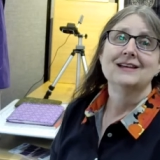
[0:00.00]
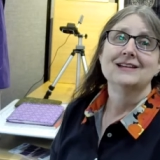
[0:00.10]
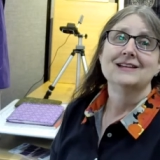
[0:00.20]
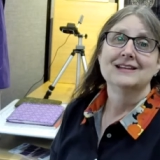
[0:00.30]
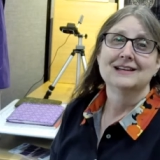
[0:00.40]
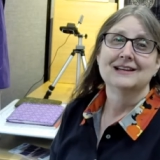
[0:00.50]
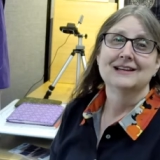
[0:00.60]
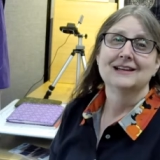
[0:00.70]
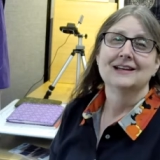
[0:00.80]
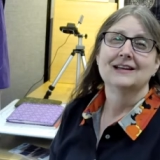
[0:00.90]
Carrie, you
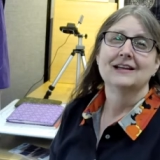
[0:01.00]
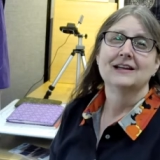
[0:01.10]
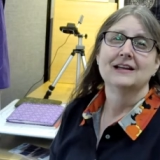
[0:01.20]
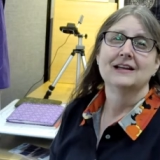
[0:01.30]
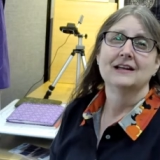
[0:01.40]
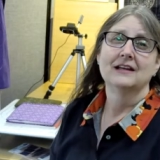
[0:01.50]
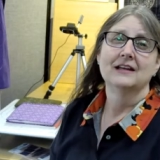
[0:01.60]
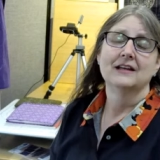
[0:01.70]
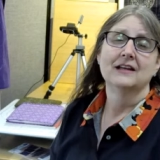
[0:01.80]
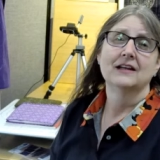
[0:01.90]
have people
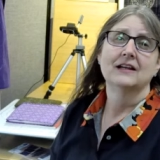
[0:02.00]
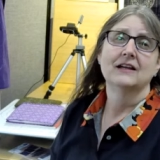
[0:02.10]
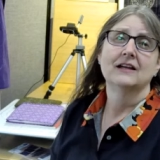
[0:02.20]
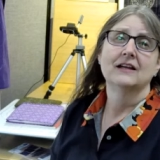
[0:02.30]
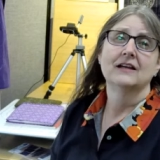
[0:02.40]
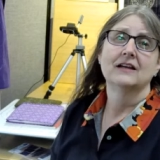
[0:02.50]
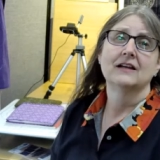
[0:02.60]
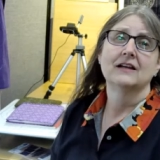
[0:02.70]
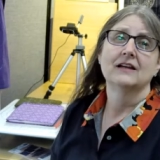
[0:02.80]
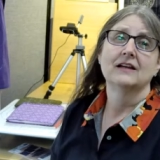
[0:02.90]
requesting where did you get your
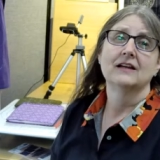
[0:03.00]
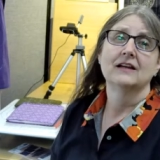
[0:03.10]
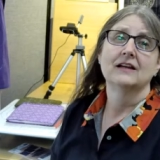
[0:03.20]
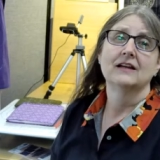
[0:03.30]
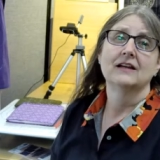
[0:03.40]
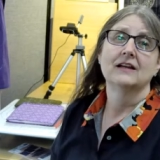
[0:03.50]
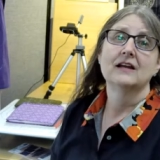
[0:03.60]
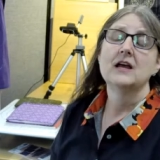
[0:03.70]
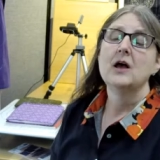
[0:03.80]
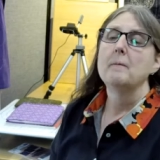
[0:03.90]
linen?
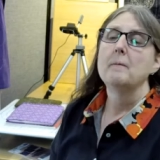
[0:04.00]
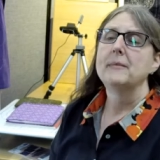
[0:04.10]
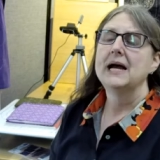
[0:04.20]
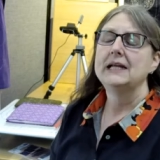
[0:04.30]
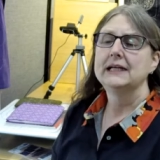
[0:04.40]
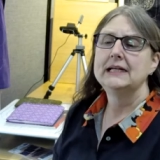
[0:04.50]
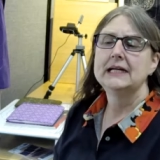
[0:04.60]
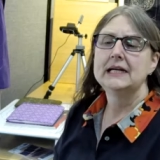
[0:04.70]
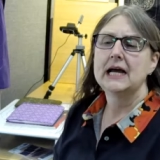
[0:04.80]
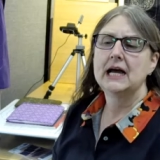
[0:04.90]
my
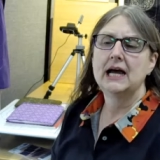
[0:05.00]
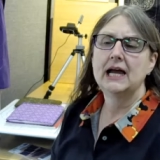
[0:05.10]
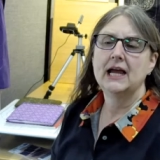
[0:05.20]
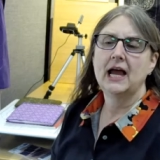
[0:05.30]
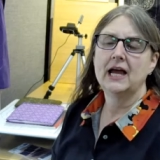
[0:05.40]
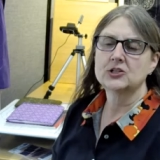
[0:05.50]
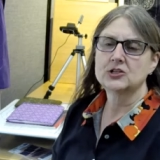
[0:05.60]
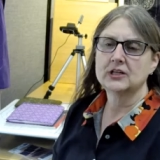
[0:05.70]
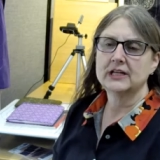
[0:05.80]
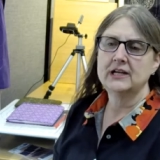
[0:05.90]
linen, I
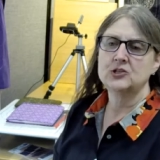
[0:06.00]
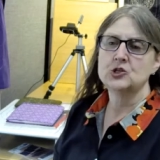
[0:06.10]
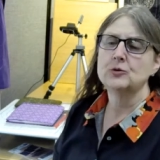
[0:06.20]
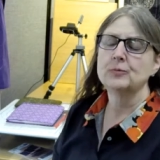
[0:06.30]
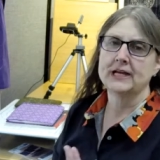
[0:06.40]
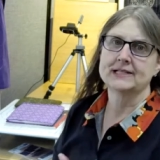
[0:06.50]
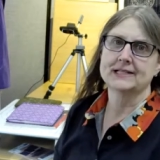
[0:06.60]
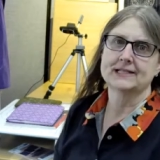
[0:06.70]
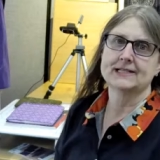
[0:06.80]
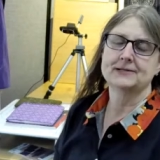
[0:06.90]
actually two
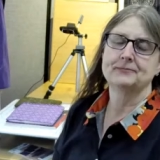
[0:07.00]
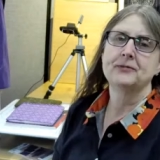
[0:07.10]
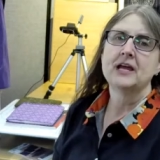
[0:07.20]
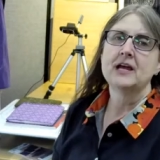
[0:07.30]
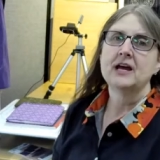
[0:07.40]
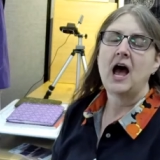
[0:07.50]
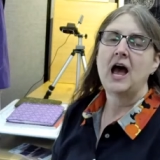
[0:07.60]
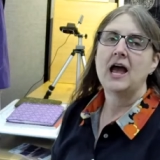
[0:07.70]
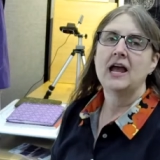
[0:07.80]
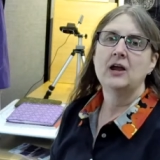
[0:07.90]
places.
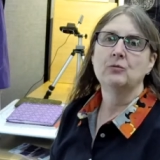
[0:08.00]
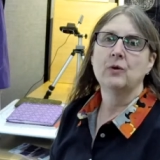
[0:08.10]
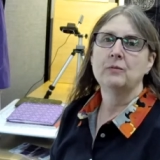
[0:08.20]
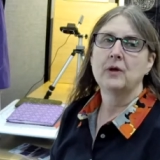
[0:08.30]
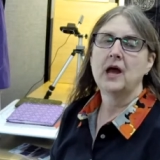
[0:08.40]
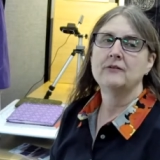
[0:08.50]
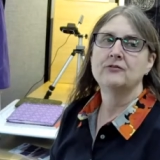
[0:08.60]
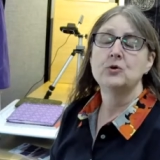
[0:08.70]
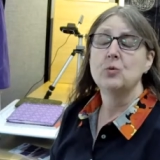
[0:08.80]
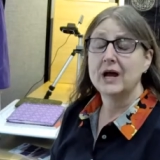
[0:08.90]
I uh, if
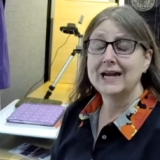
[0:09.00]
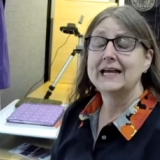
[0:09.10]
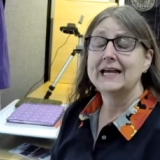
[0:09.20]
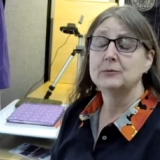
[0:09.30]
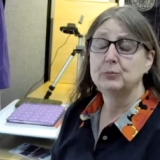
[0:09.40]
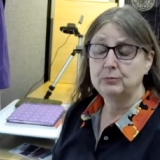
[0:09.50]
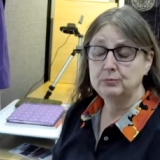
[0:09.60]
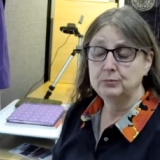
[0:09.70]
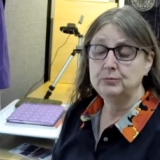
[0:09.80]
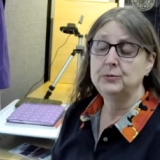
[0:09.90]
you want to get
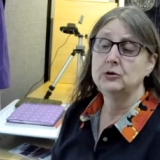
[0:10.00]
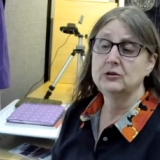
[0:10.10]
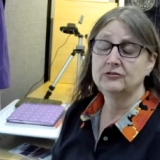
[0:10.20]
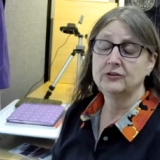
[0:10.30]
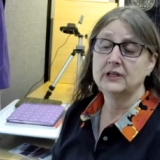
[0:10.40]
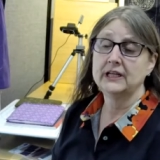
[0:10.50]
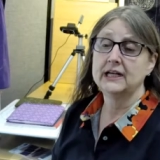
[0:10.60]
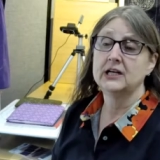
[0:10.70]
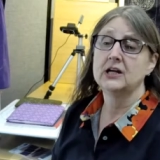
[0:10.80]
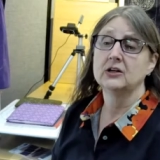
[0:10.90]
beautiful
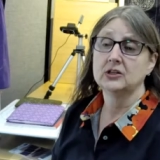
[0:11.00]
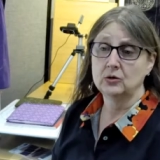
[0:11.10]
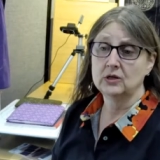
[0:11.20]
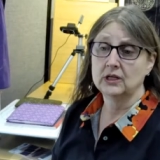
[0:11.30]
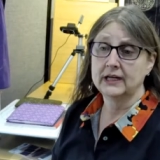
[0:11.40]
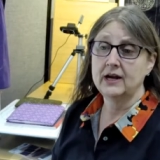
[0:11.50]
linen locally,